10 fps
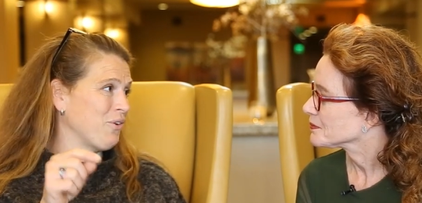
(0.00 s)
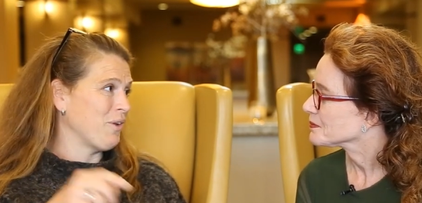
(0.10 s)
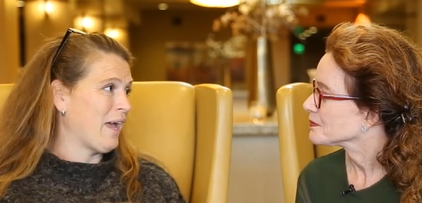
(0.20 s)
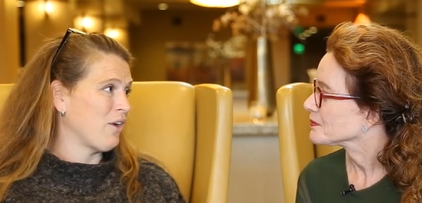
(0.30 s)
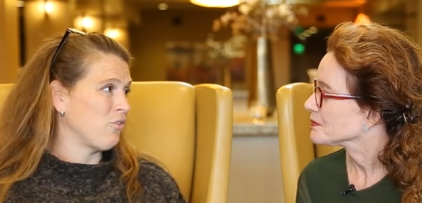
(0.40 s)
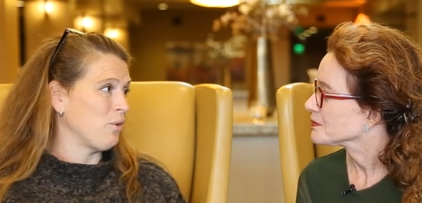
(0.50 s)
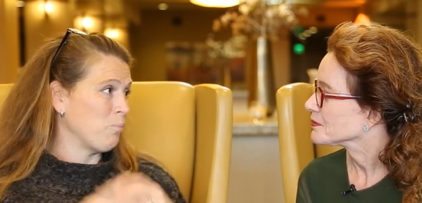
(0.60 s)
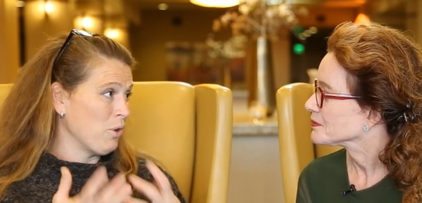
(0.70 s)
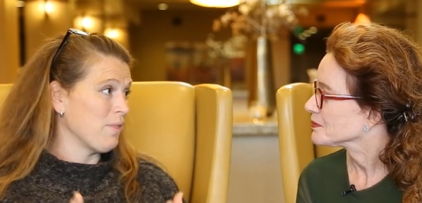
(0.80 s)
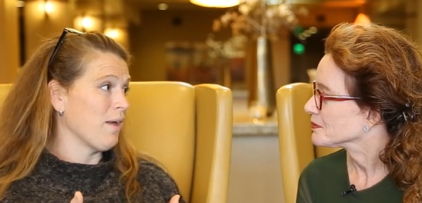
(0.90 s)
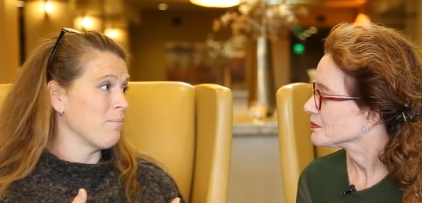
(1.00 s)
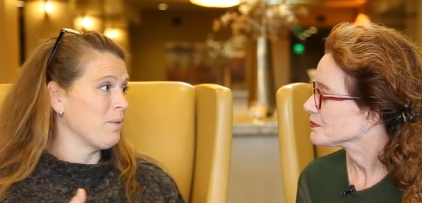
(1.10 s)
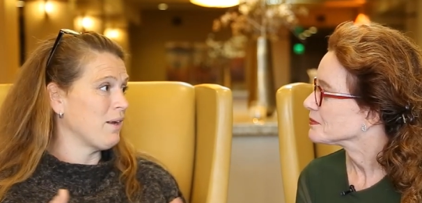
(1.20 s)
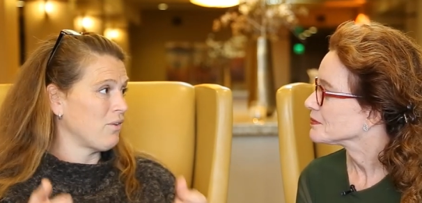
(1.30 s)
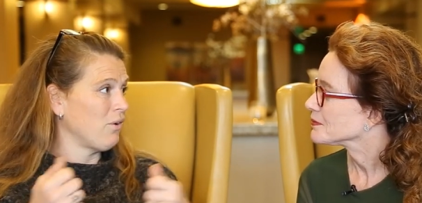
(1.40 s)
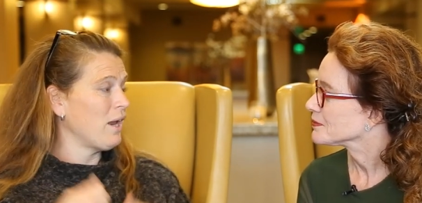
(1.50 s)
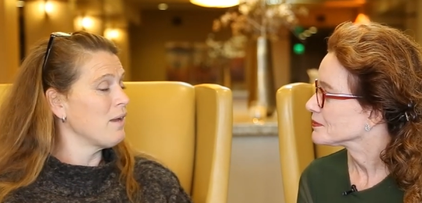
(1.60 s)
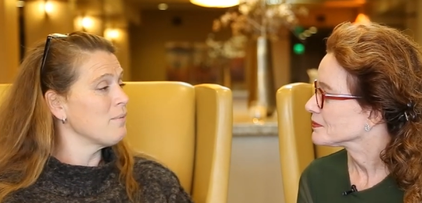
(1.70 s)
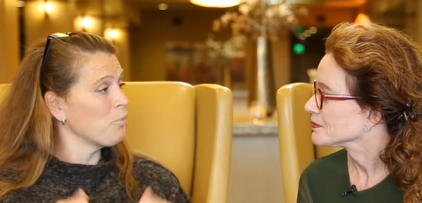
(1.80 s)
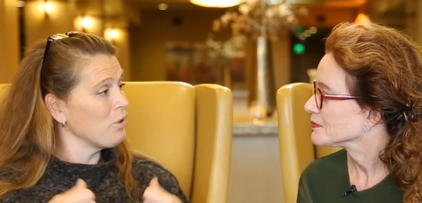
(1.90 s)
Speaker 1: to actually print them because they're
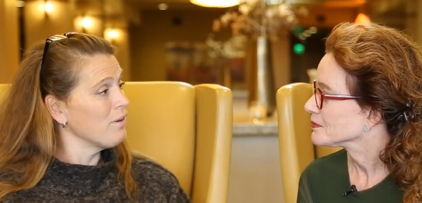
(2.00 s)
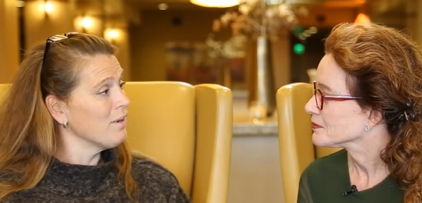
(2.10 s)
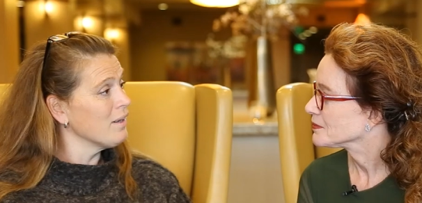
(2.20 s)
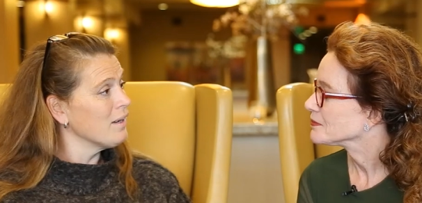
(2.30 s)
hand printed.